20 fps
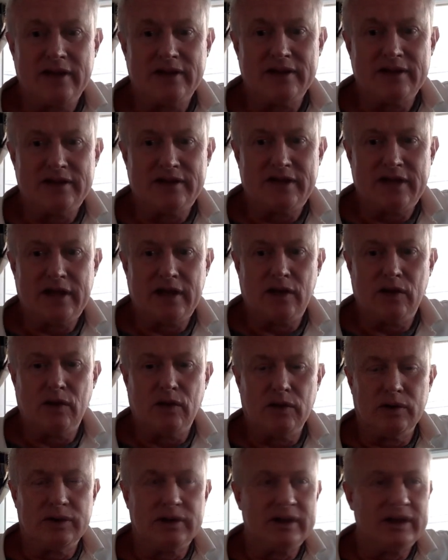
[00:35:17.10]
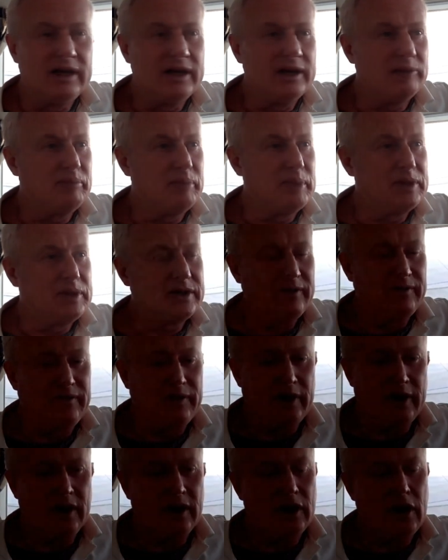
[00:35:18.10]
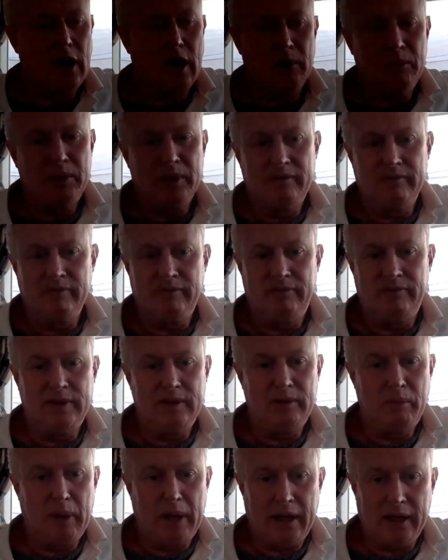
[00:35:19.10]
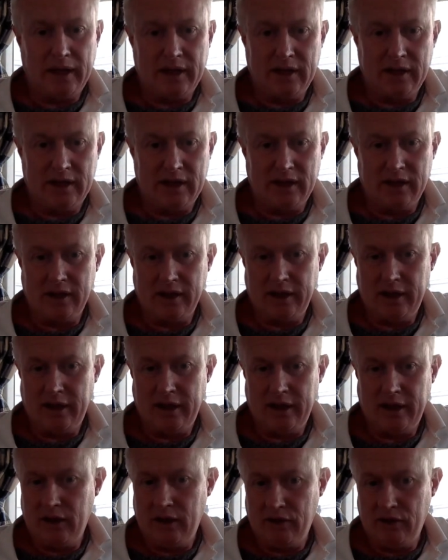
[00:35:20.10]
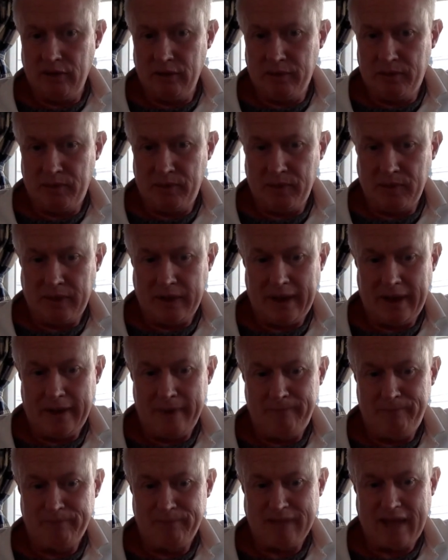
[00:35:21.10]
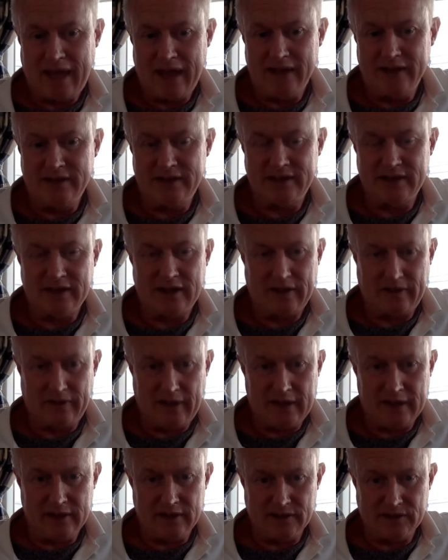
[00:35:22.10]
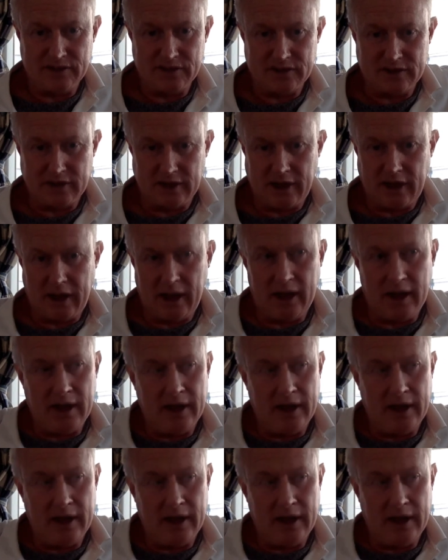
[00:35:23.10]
There's this thing called the Pacific Carbon Feedback uh, Group, um, and they just